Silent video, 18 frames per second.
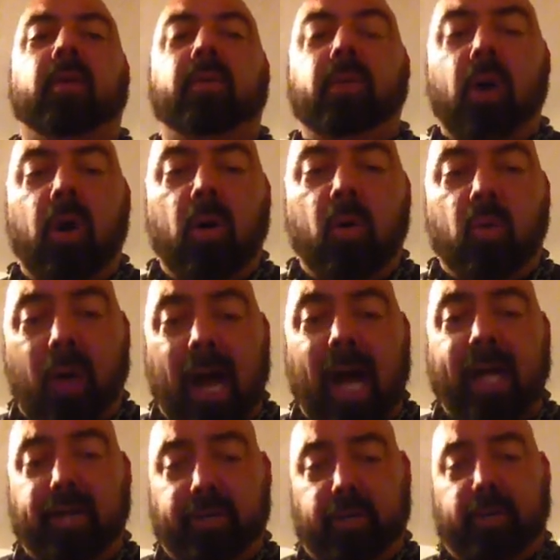Know
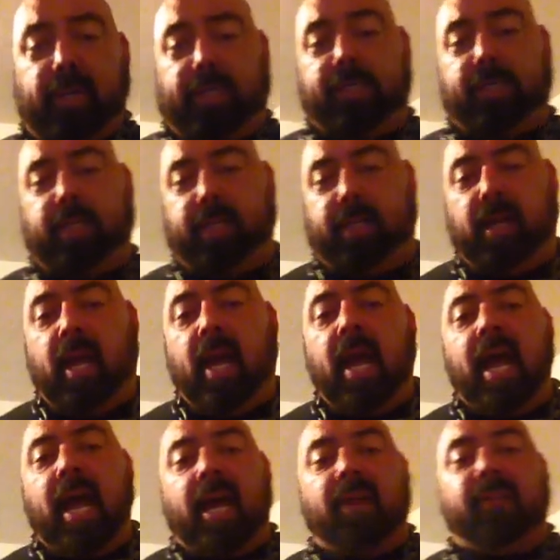why you're doing shit.
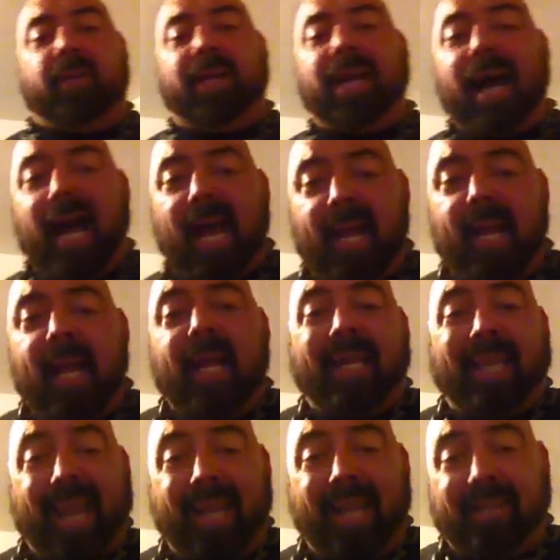And if a guy
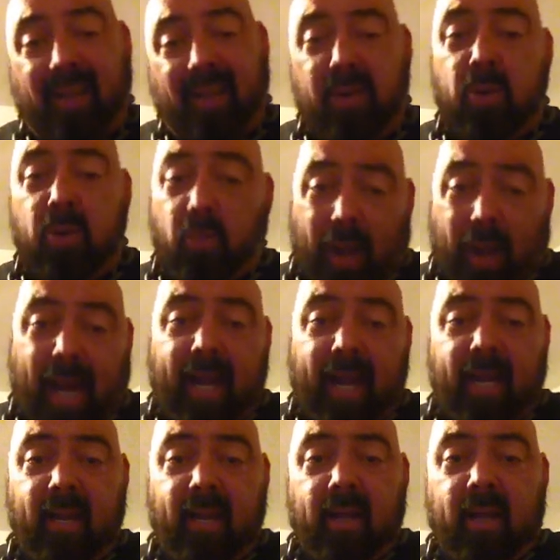can't tell you
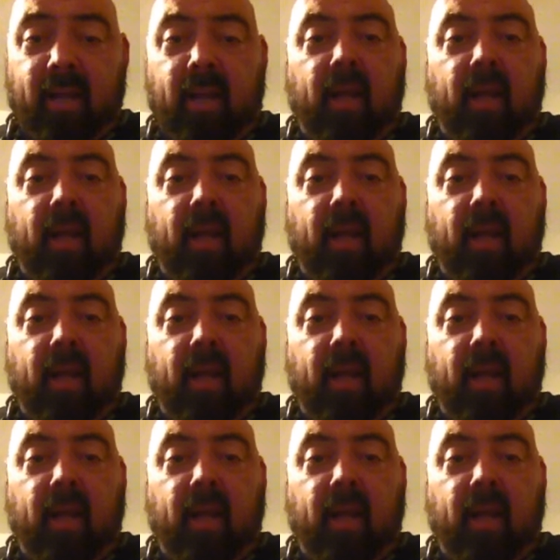why,